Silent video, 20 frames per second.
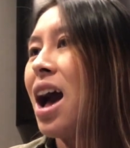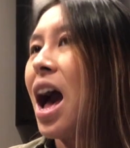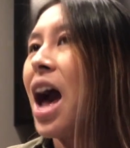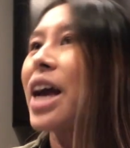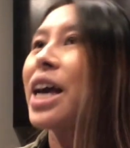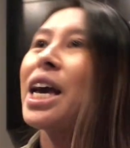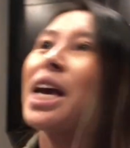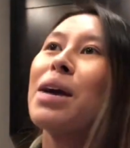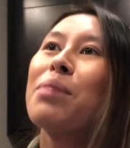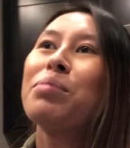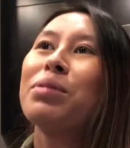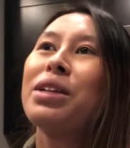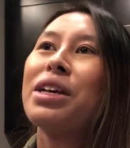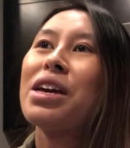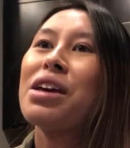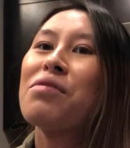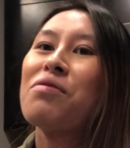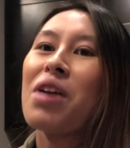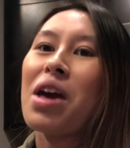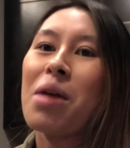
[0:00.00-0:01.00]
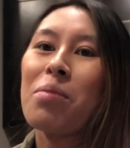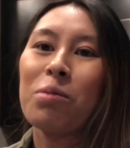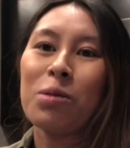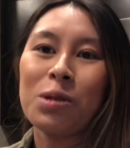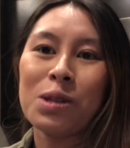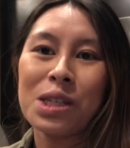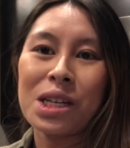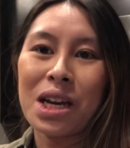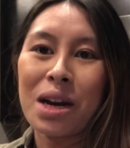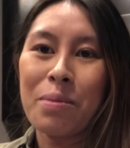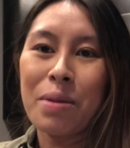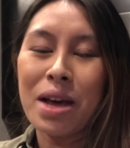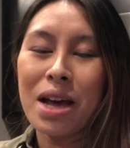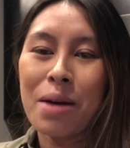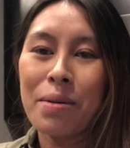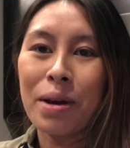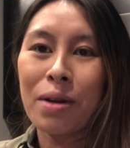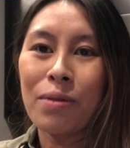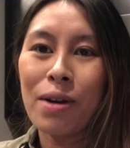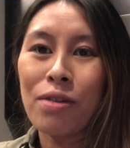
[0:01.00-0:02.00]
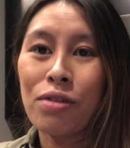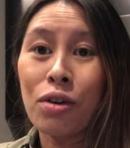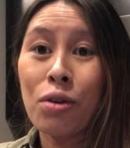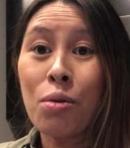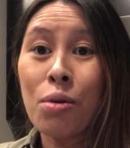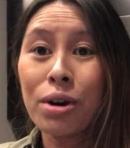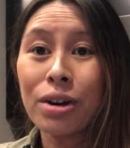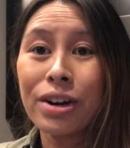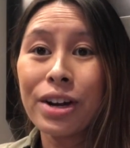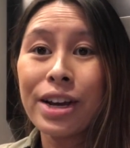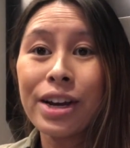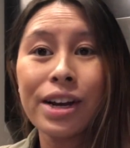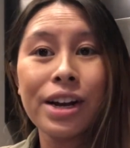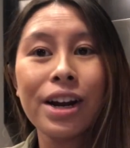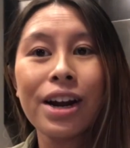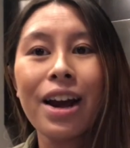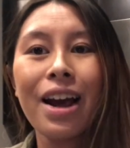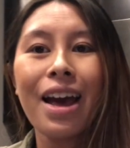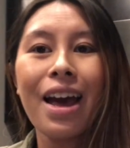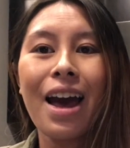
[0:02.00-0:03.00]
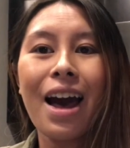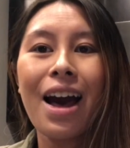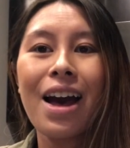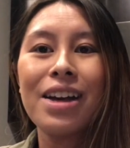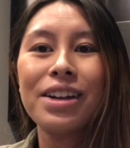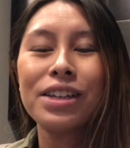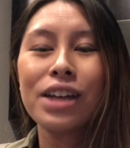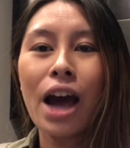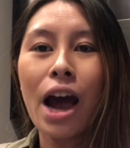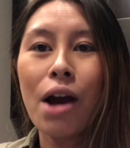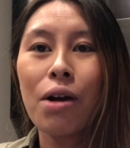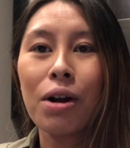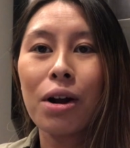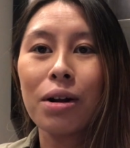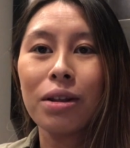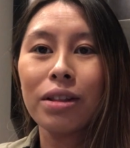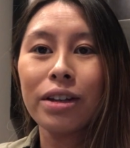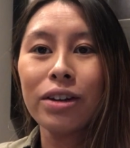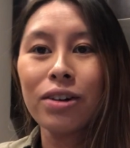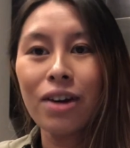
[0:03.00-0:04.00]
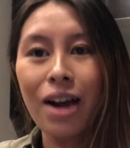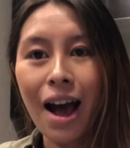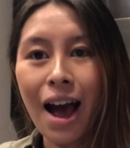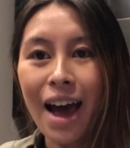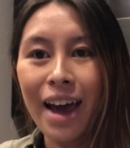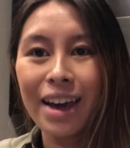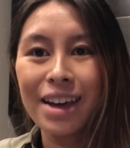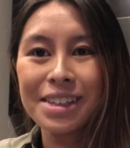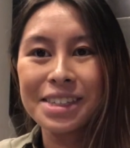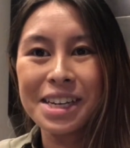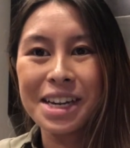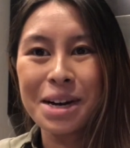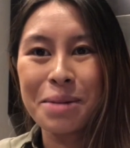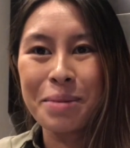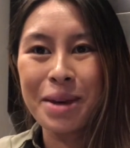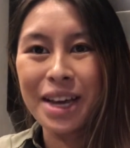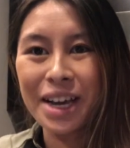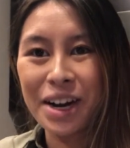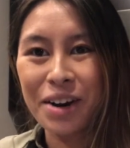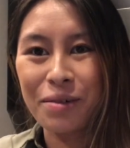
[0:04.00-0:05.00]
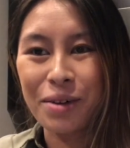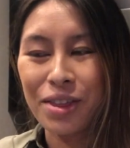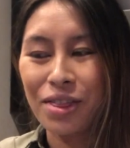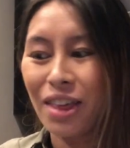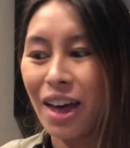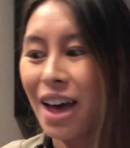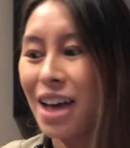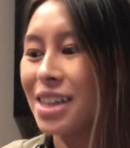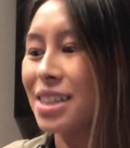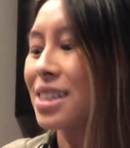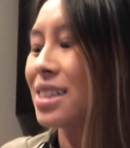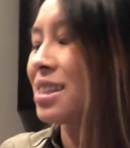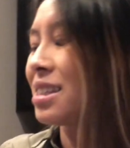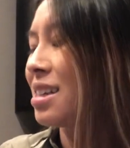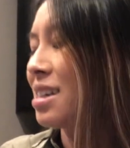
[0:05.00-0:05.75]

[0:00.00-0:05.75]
I can't believe April's gonna be coming around the corner here, and our little guy is gonna be here with us.